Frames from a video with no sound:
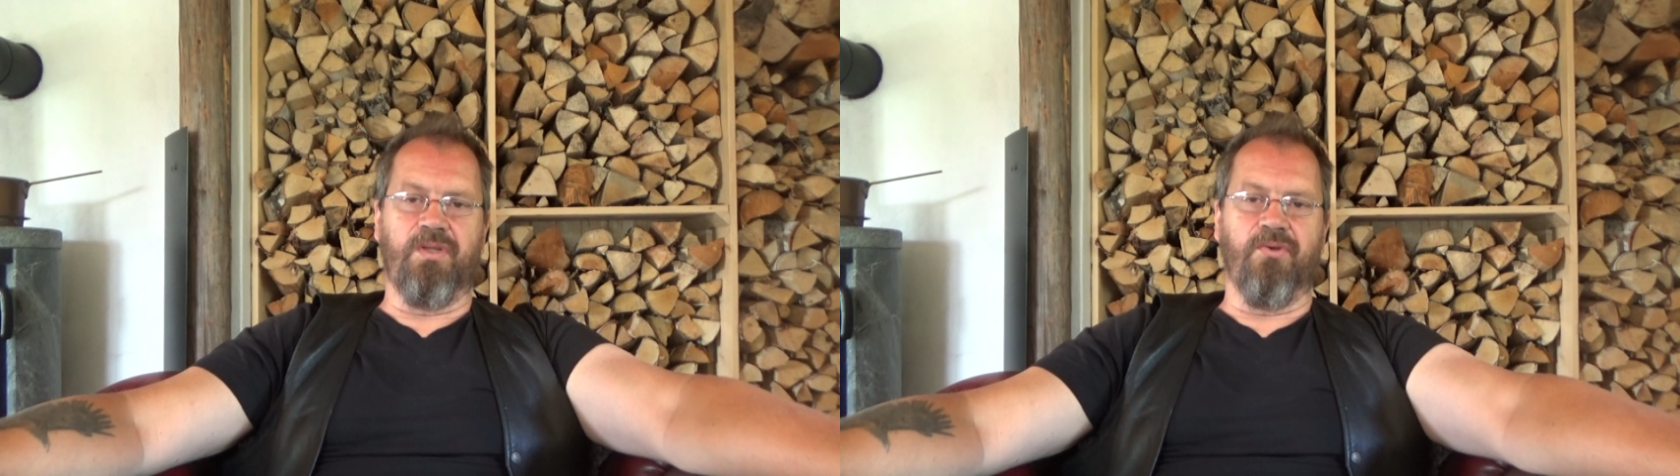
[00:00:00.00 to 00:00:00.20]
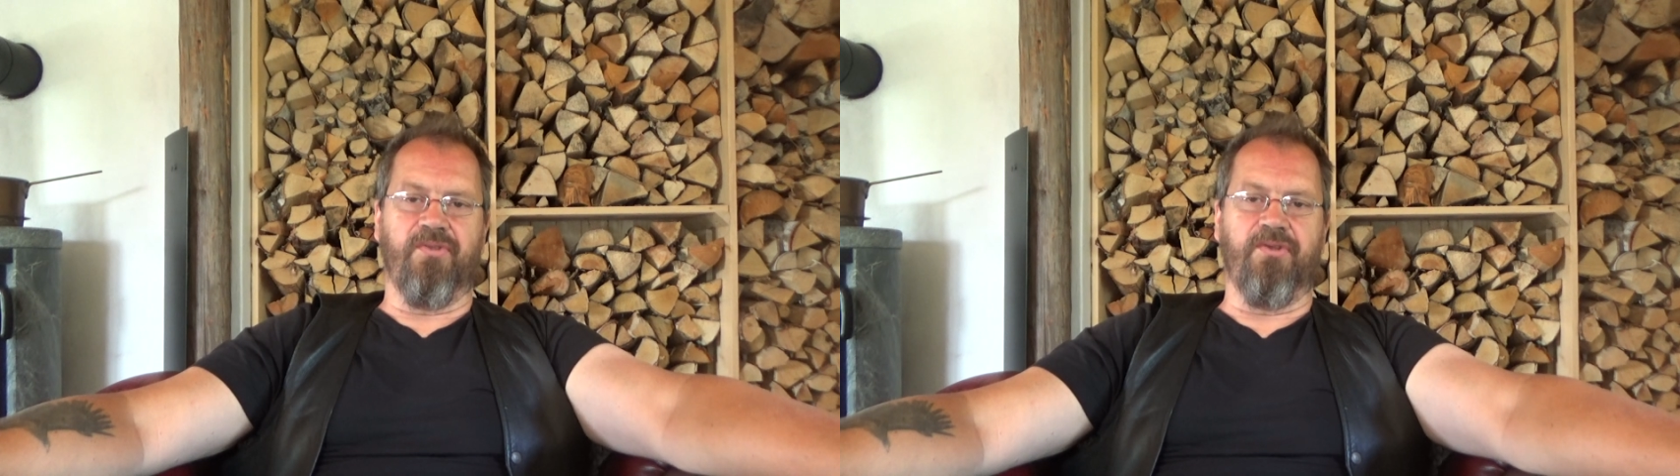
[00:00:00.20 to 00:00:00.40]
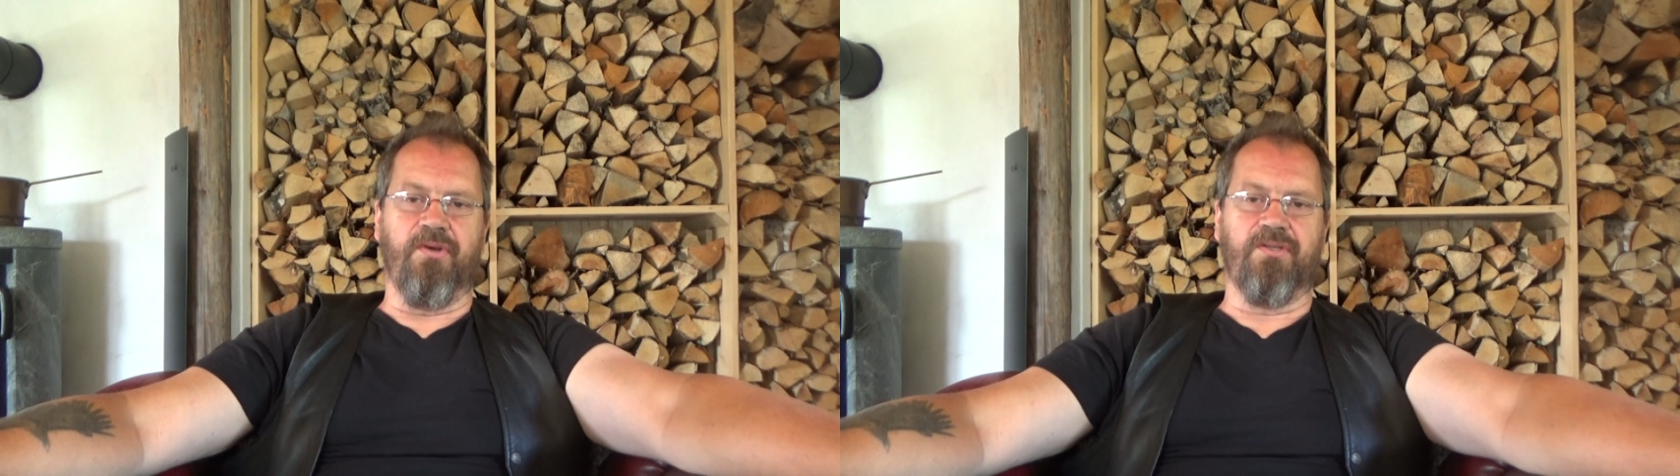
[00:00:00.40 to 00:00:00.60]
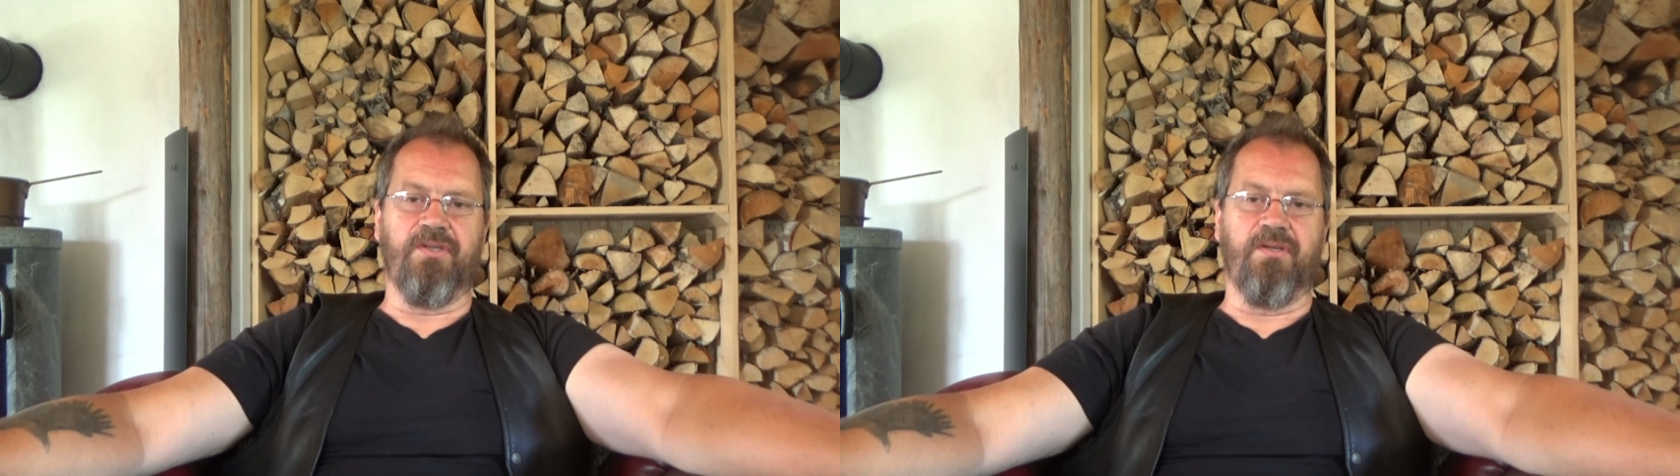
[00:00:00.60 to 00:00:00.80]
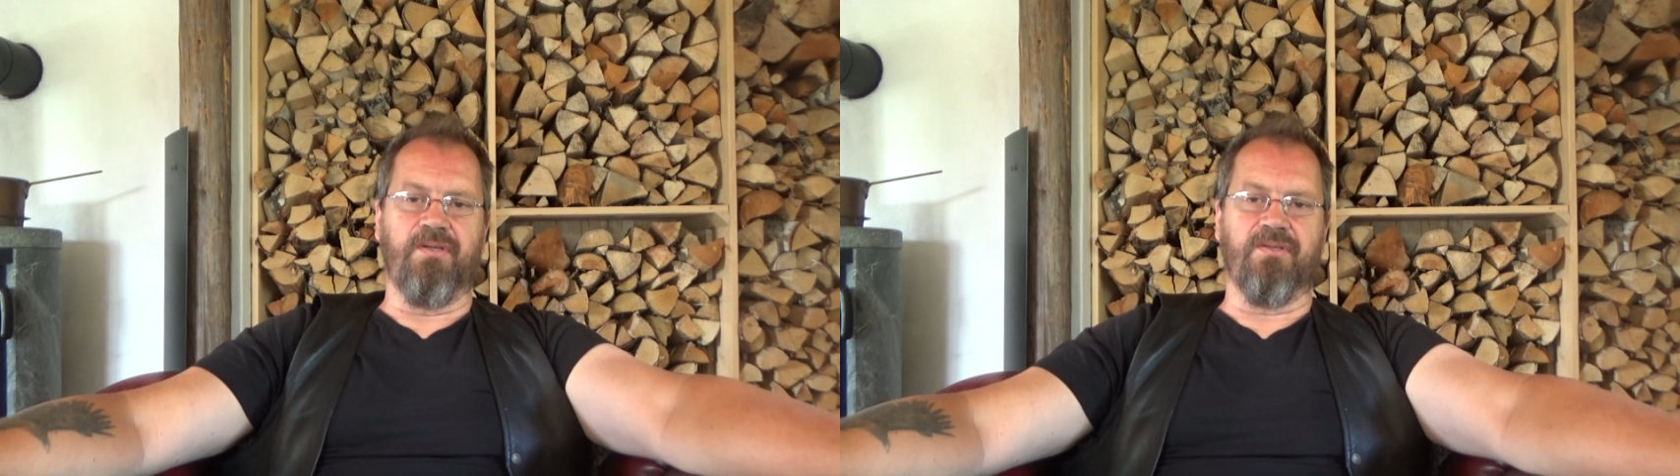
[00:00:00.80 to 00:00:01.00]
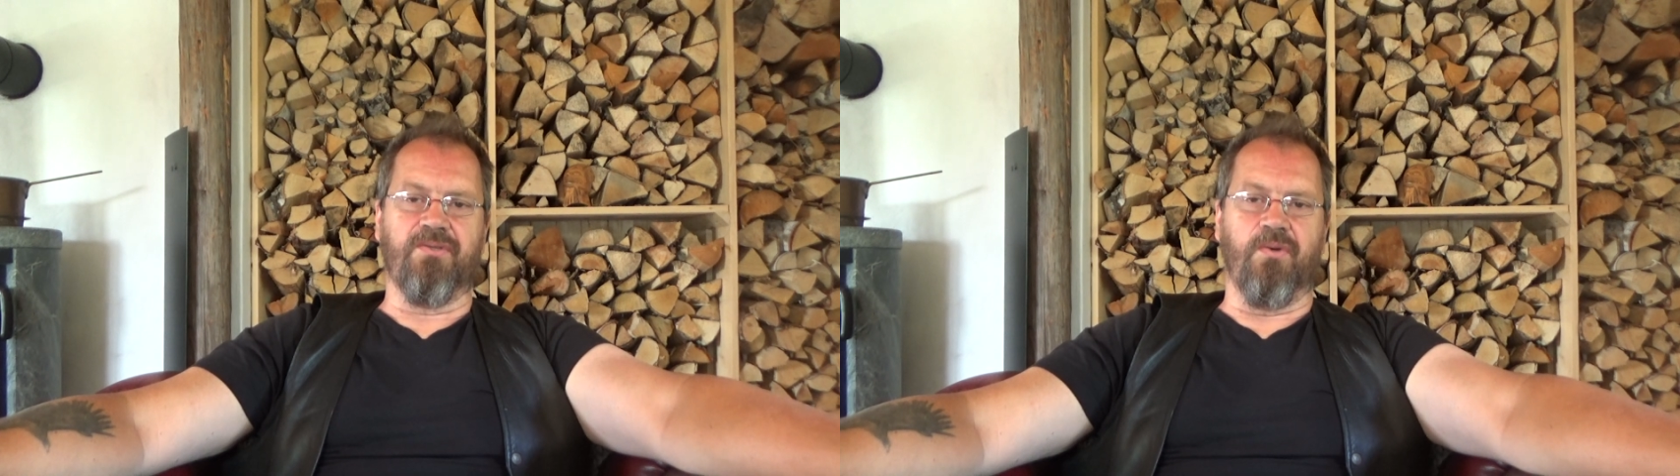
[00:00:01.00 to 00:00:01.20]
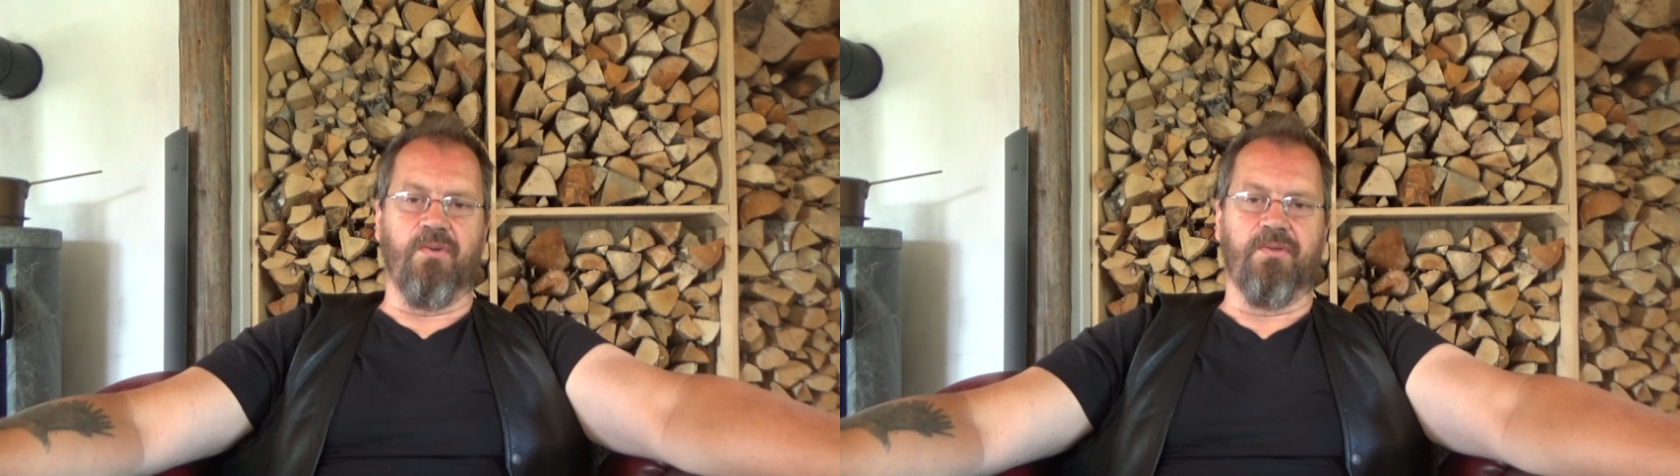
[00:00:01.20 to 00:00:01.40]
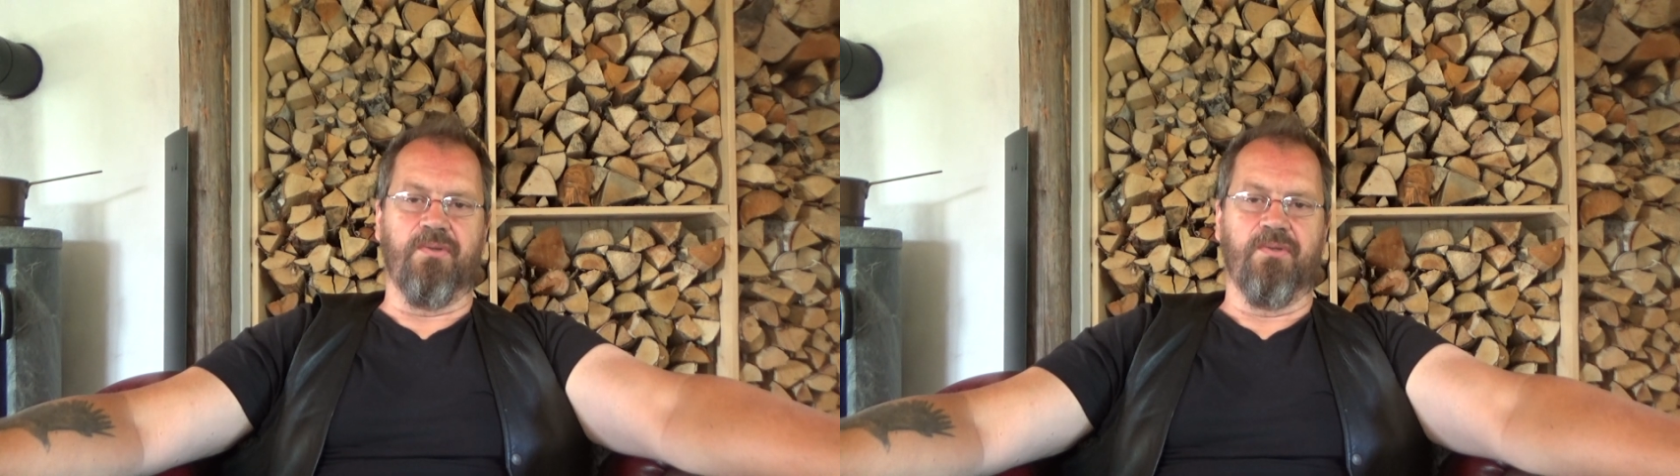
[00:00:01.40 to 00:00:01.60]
you're 13 years old?